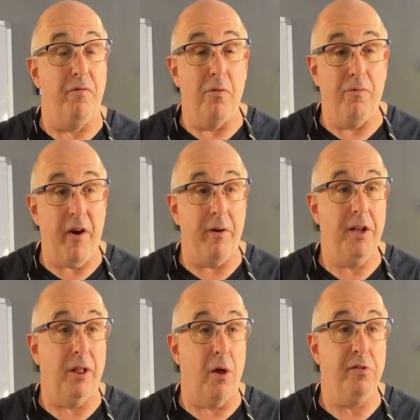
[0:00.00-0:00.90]
very
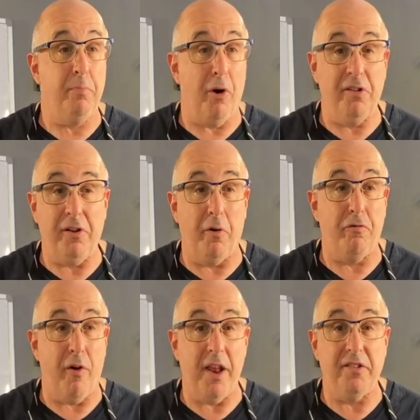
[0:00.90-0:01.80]
close personal
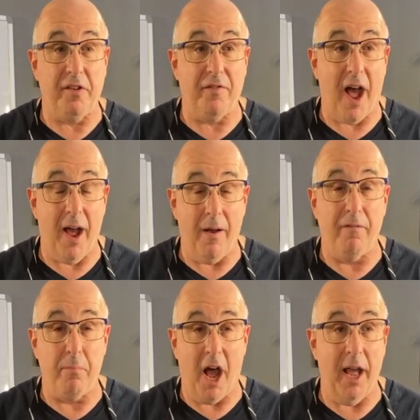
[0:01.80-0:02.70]
friends of
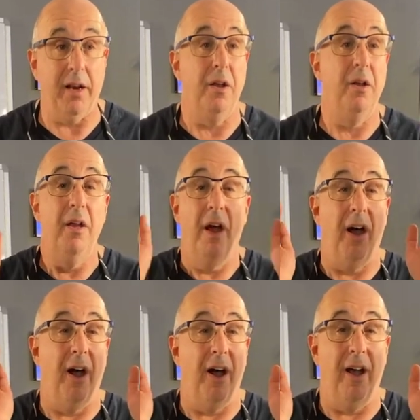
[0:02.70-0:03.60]
mine
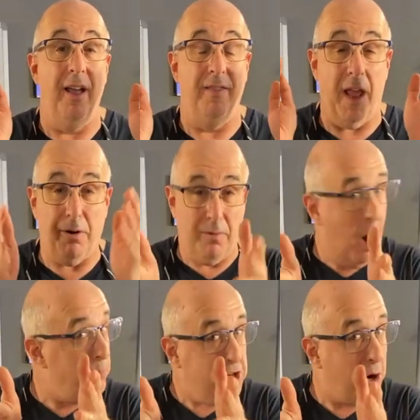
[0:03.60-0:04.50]
that
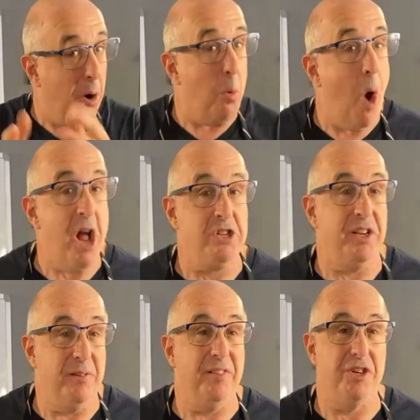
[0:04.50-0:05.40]
I'm sure are
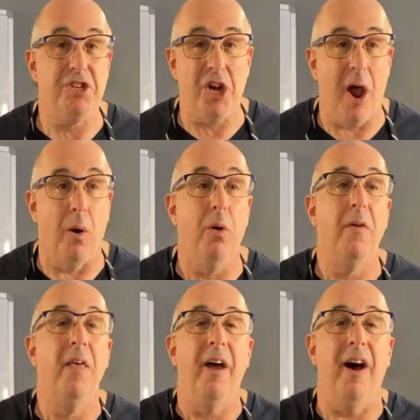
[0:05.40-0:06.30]
watching this show,
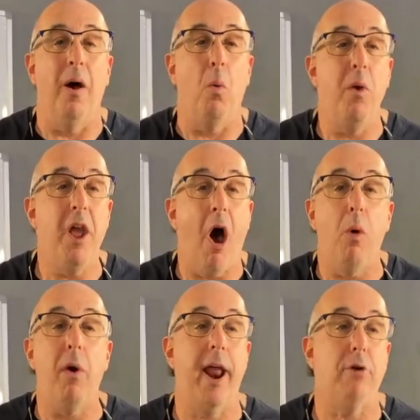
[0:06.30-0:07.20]
we all
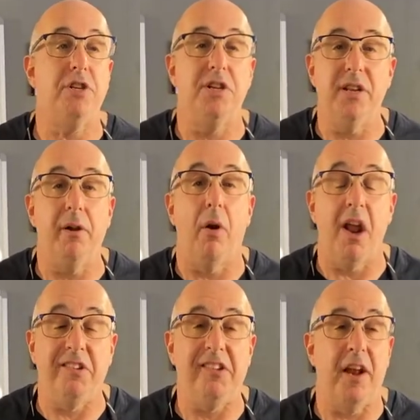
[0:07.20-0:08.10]
went out to dinner on
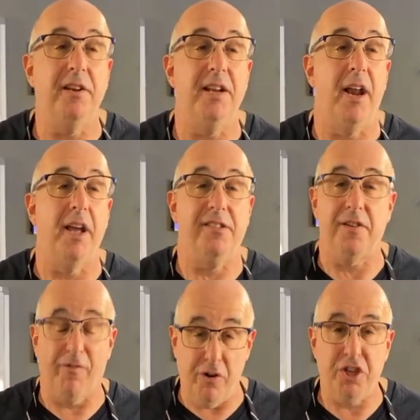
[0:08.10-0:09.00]
Sunday nights
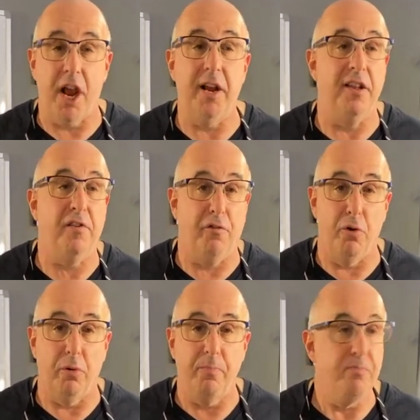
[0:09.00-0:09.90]
for Chinese food.
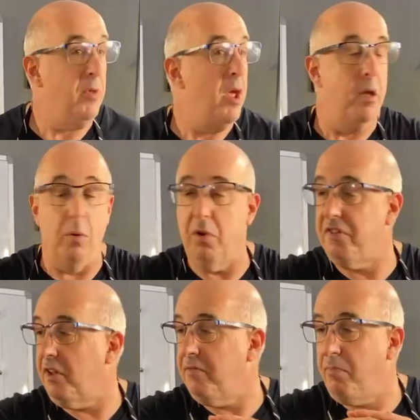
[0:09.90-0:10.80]
It was
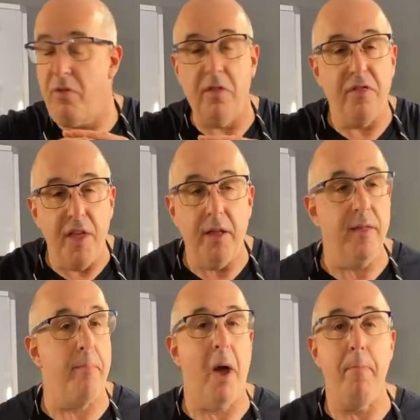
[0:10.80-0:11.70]
a thing
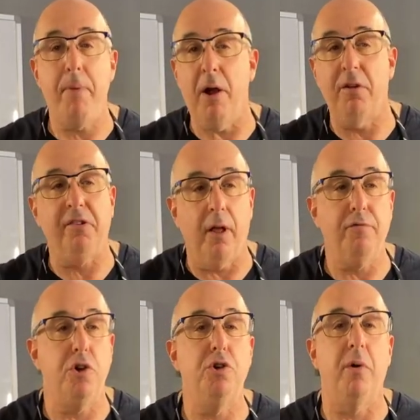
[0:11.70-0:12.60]
that my parents loved
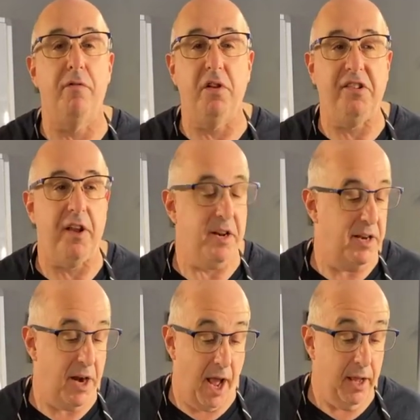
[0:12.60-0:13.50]
to do every Sunday
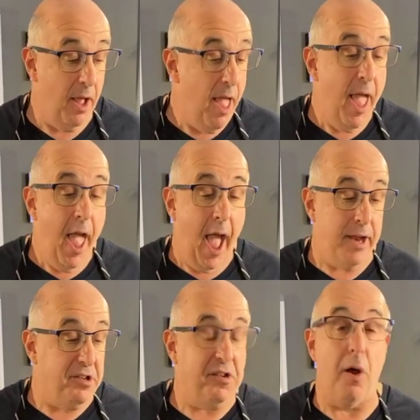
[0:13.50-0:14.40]
night.
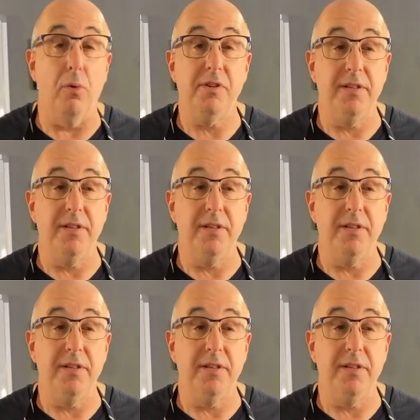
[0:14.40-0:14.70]
And so